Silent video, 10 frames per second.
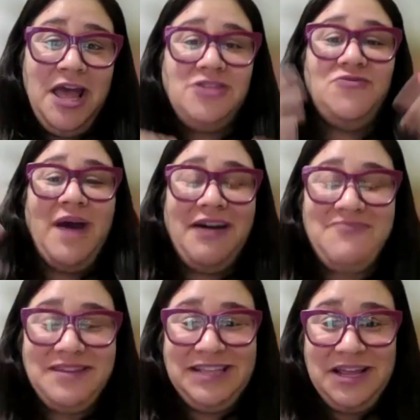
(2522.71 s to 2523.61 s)
you have
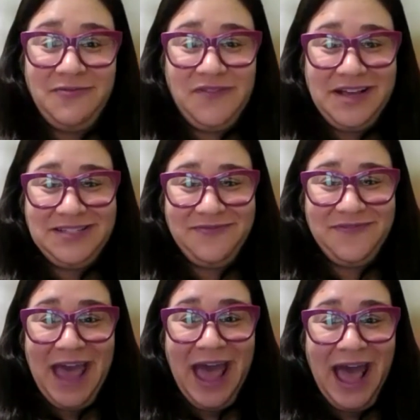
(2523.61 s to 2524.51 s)
this influx of
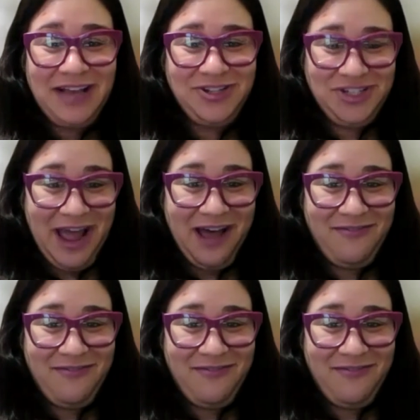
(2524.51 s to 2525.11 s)
cash now,